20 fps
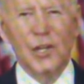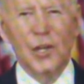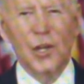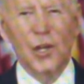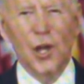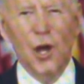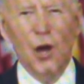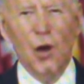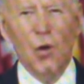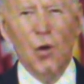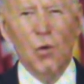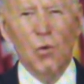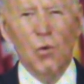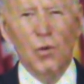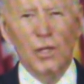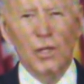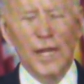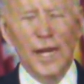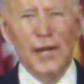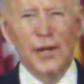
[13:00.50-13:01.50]
no
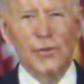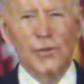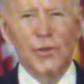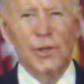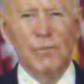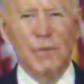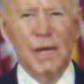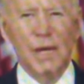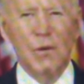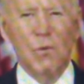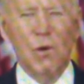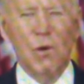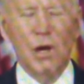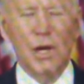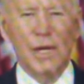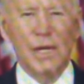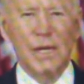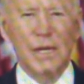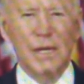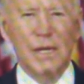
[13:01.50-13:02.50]
later than May
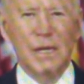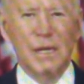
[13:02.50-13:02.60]
1.